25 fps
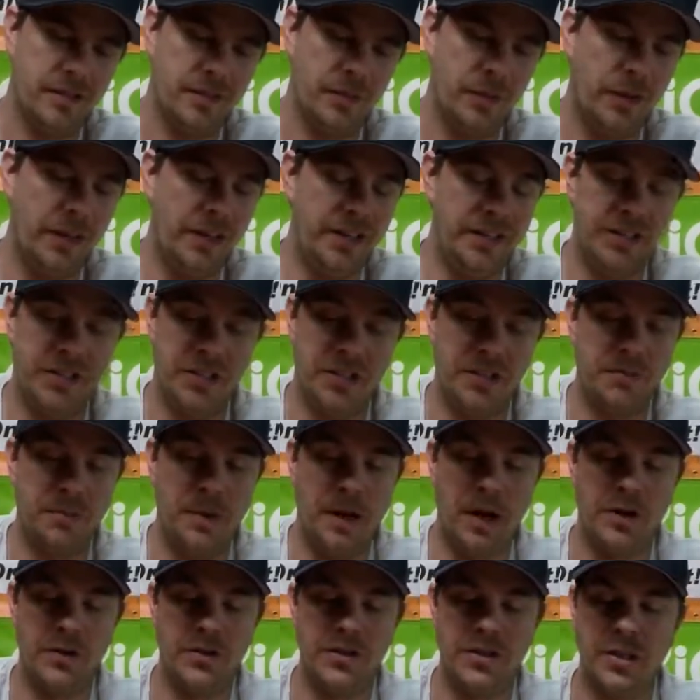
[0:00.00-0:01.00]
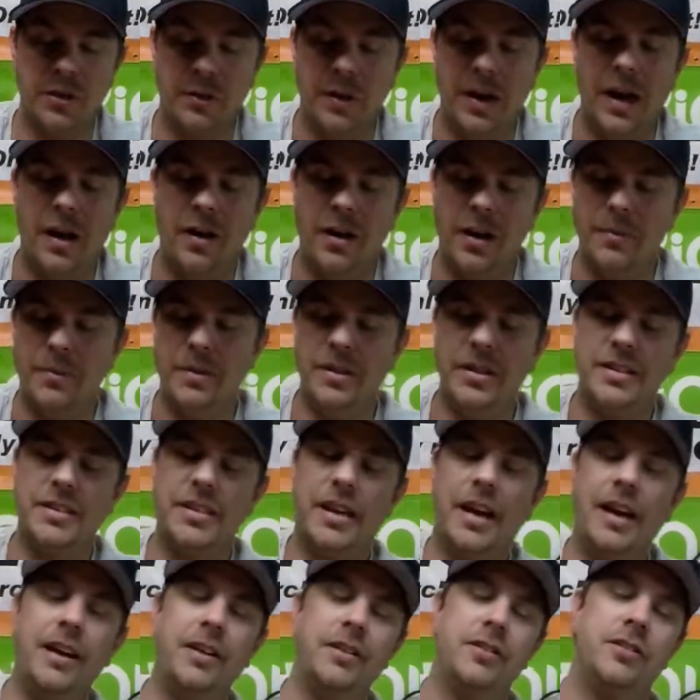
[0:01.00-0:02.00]
when it's just bouncing around, I mean, the
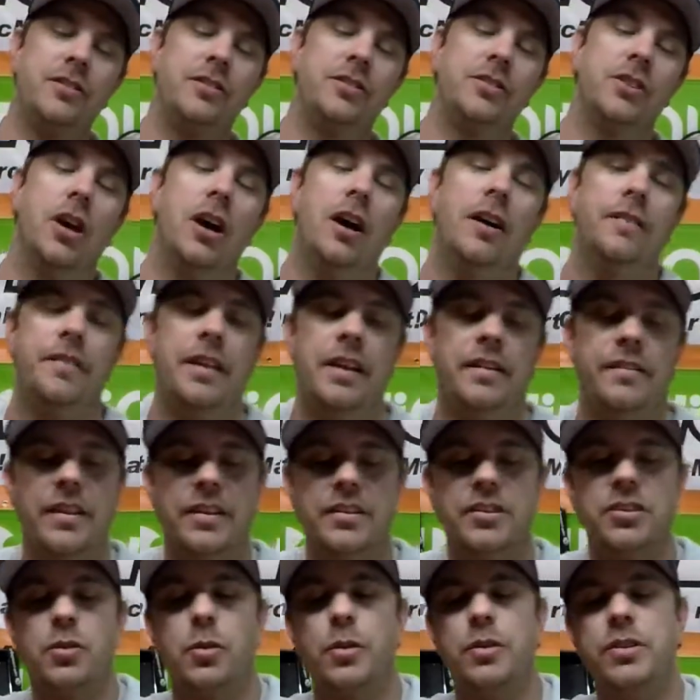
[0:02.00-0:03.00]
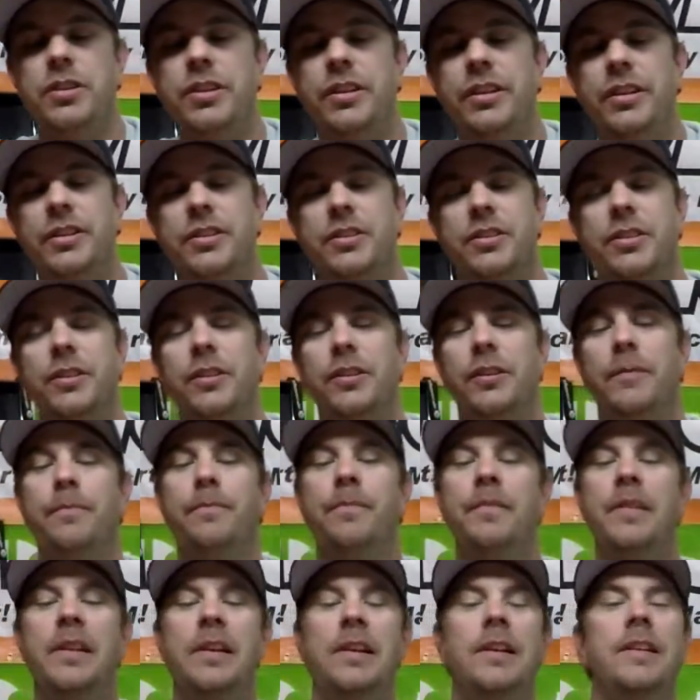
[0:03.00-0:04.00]
tires are soft, they have that squishiness to them.
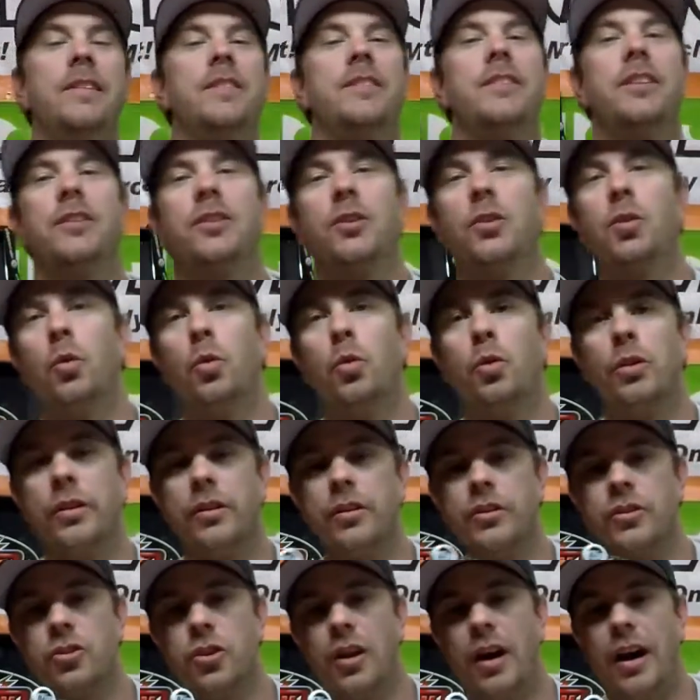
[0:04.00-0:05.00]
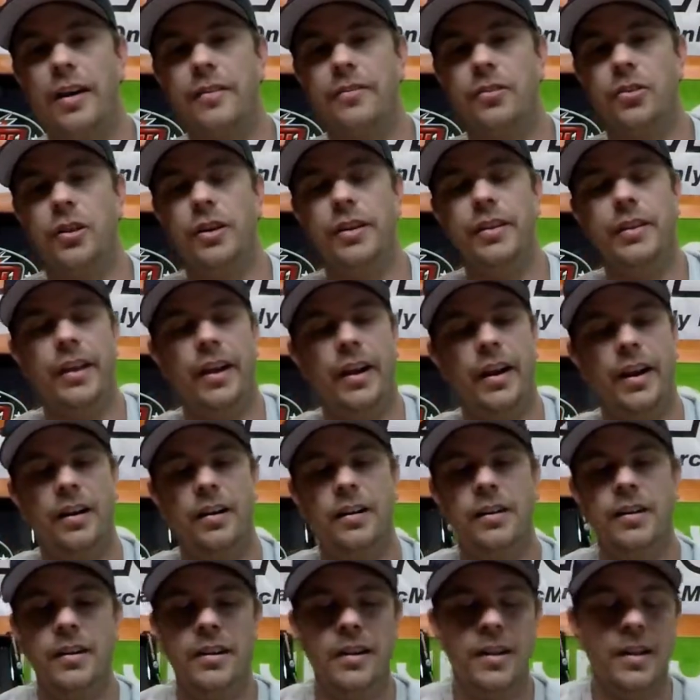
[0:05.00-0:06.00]
It's got the cool little driver in
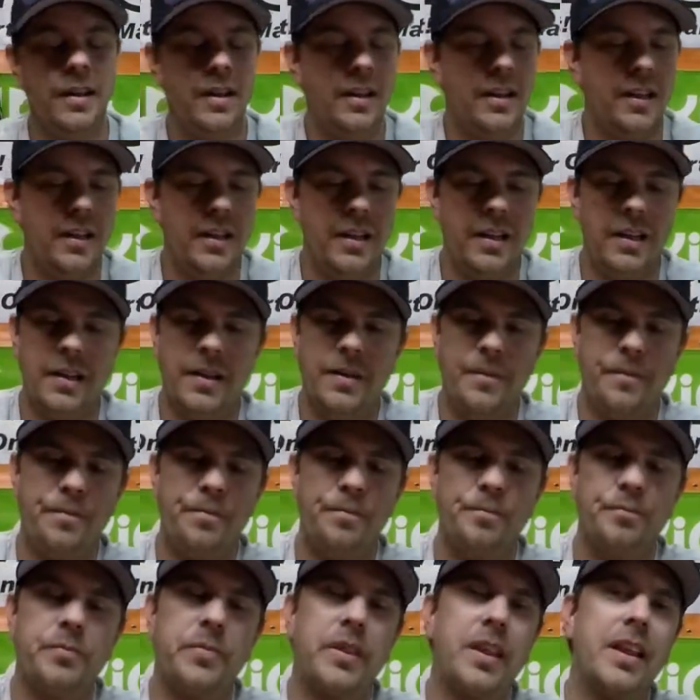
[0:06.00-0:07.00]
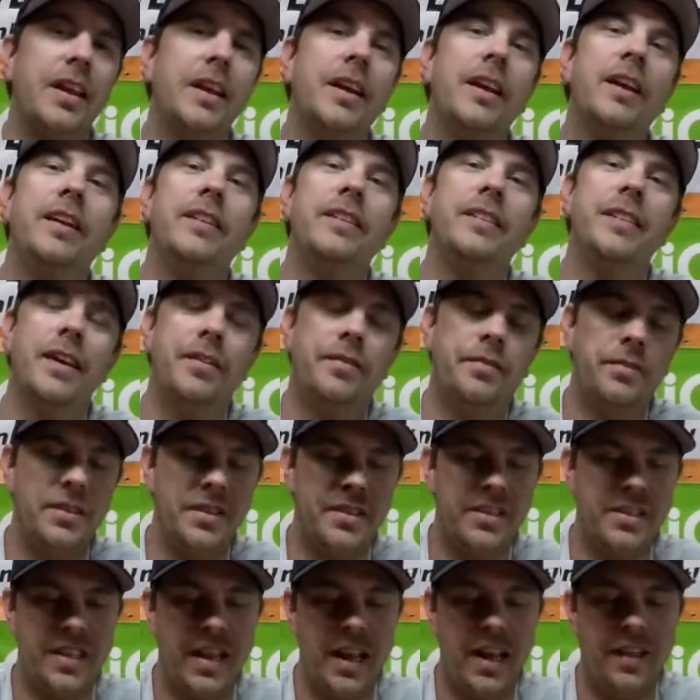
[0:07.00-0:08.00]
there. It can definitely
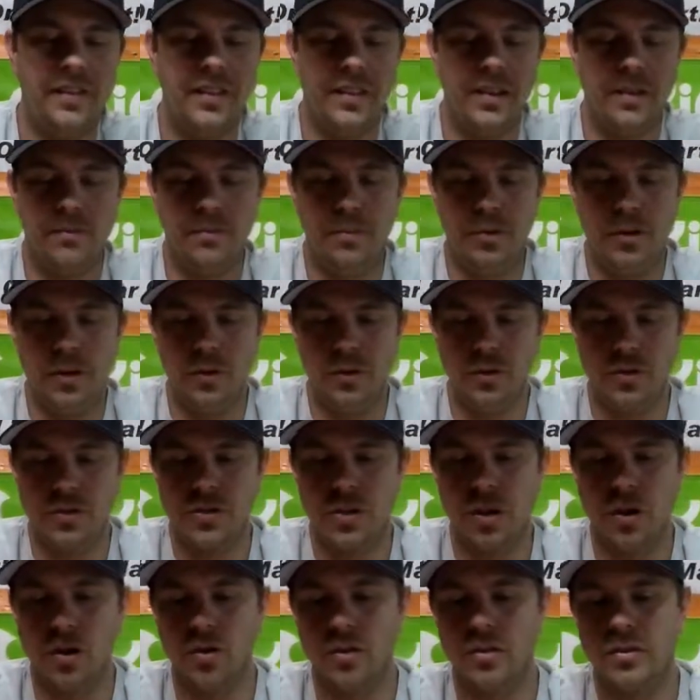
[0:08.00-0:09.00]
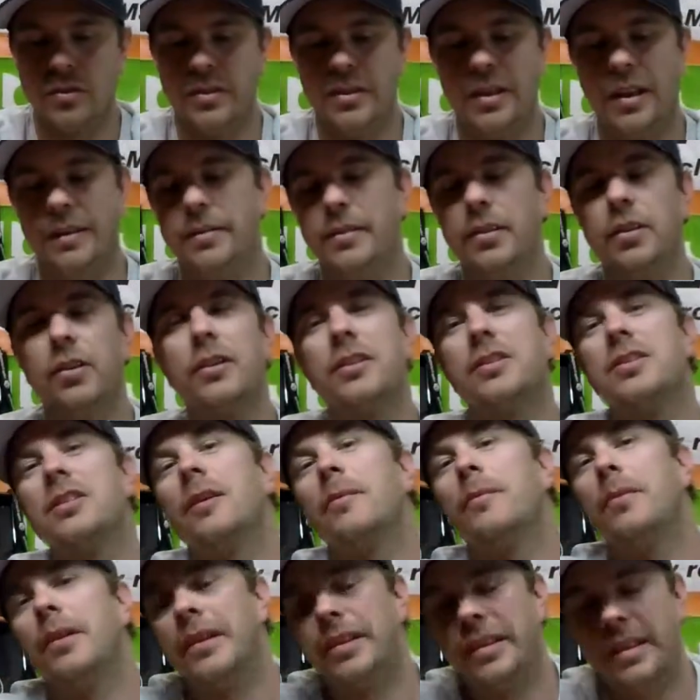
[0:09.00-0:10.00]
stand the abuse, so definitely look at
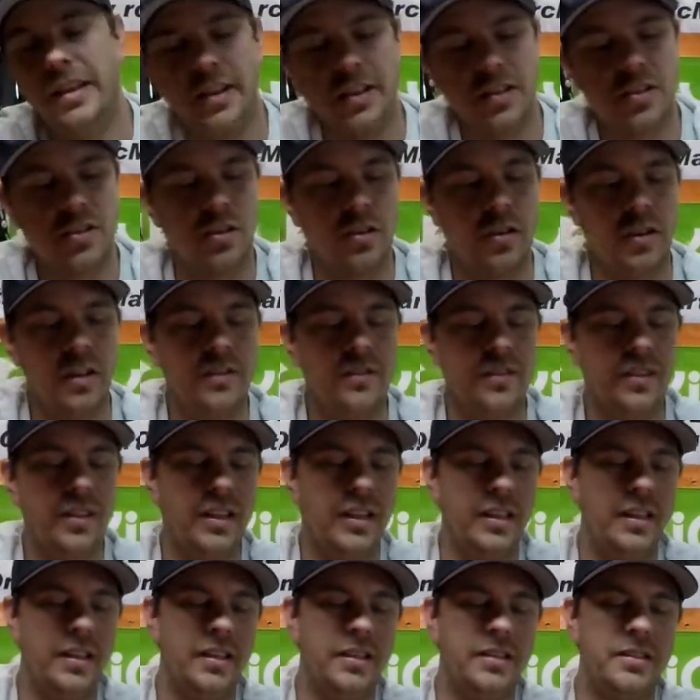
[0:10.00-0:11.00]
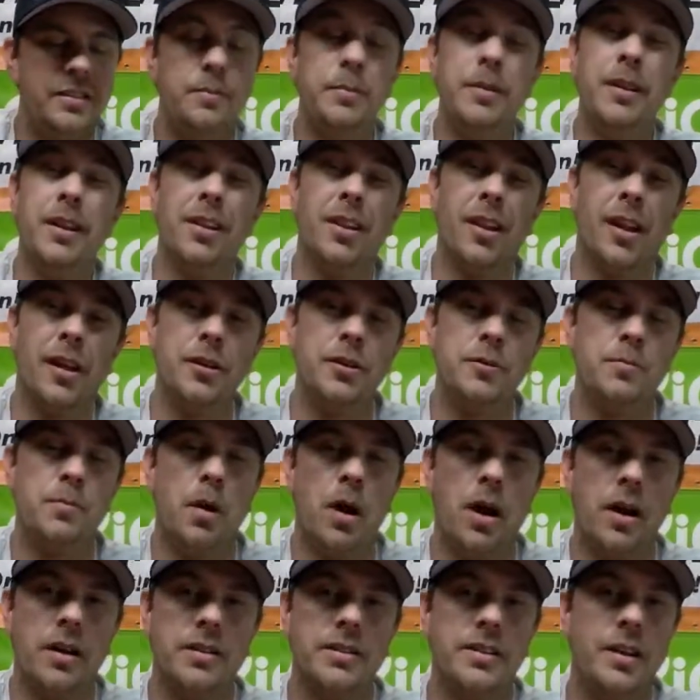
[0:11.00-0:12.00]
something like this, or even the Tamiya
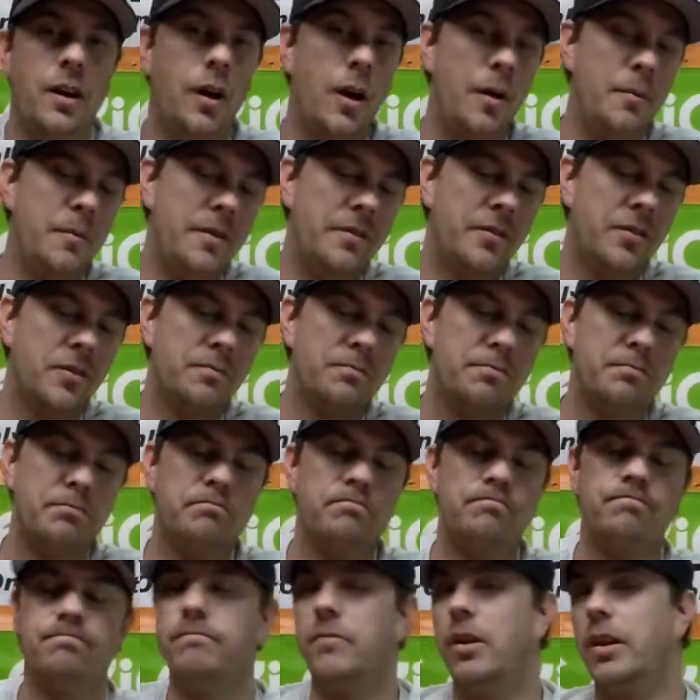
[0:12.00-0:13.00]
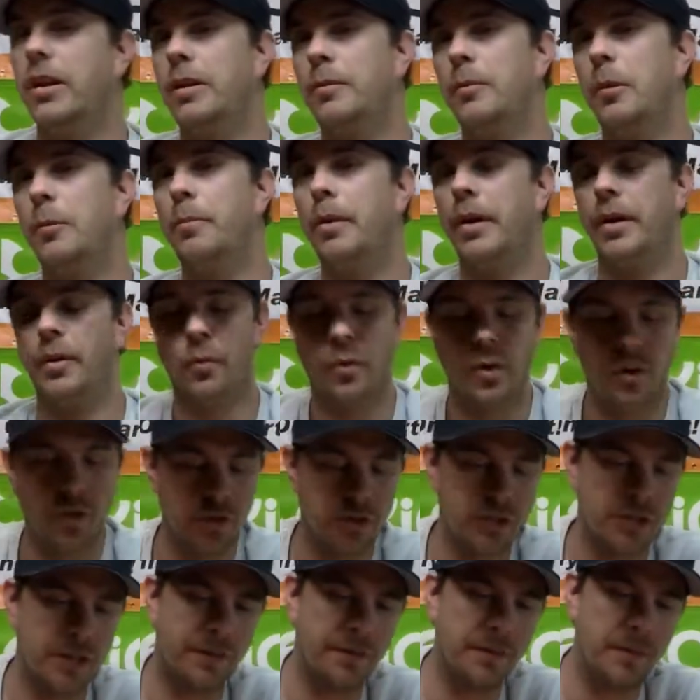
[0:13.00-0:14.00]
lunchbox. Now, I'm even thinking about picking one of
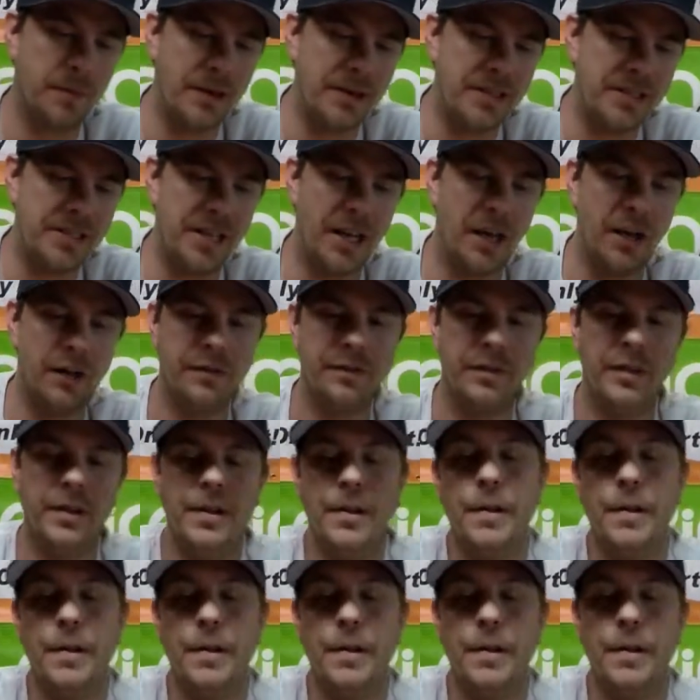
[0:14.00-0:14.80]
those up for myself,